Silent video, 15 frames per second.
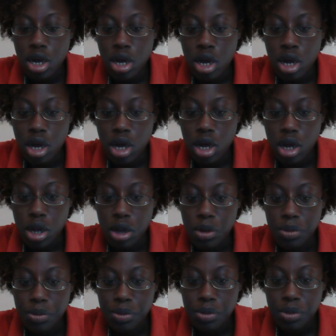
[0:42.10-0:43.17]

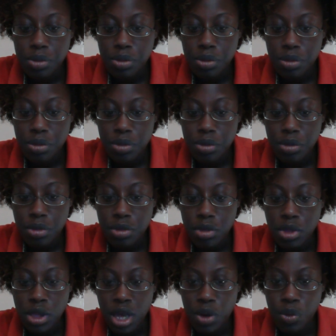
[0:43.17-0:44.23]
um,
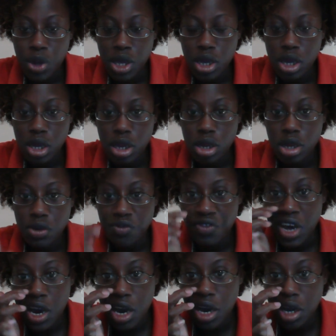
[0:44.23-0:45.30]
that we can
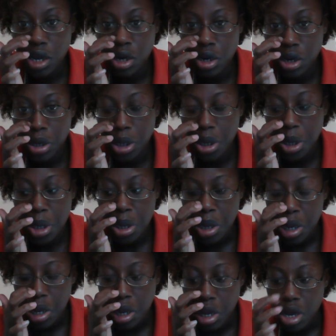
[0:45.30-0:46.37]
find
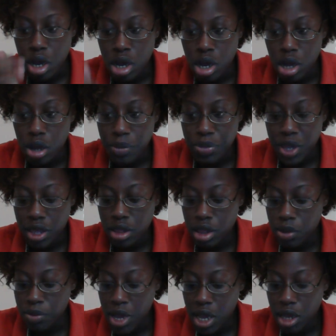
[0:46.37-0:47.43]
that's
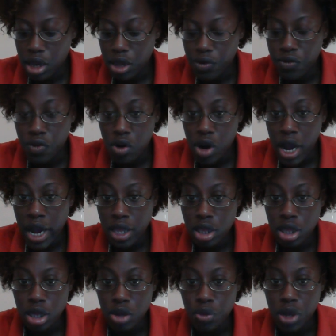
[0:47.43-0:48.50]
mainly for
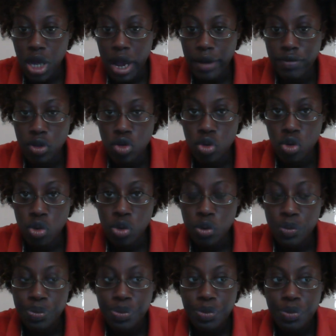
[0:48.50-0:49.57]
IC. We have to
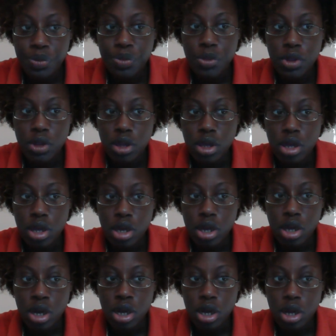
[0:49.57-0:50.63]

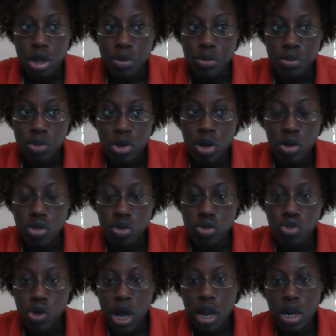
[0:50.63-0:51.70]
go through
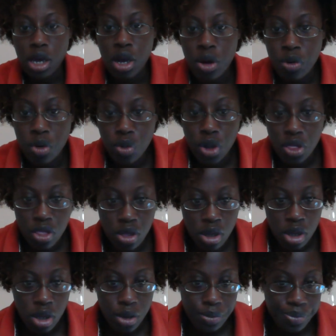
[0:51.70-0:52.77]
trial and error with
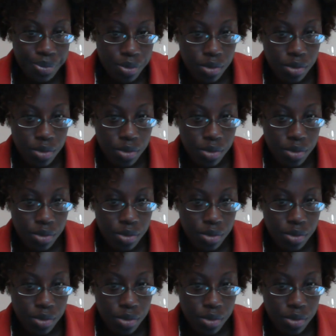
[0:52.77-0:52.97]
the